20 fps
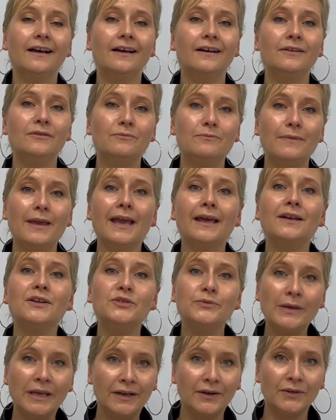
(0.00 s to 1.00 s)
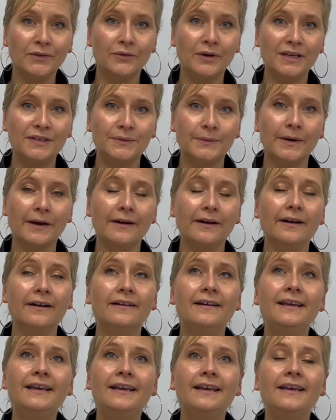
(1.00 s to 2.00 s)
management of wastewater,
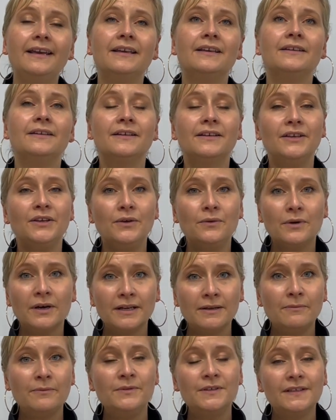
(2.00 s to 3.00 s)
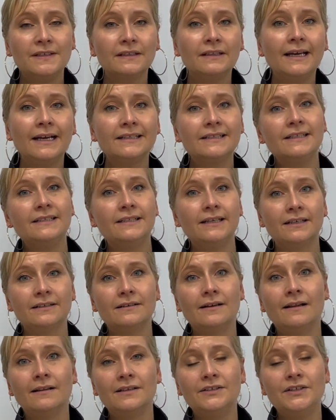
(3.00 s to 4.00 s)
you want to select a
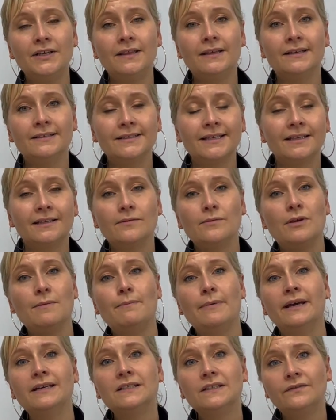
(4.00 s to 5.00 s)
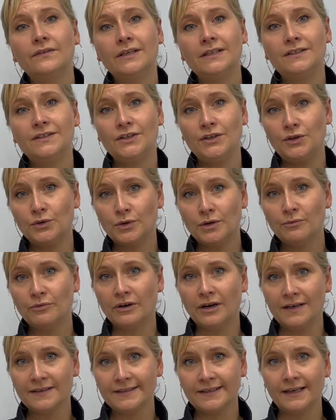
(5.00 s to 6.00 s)
technology that's going to be best fit to your
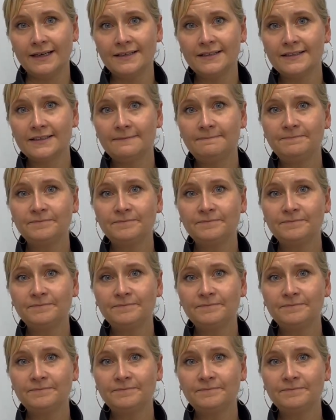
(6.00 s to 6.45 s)
process,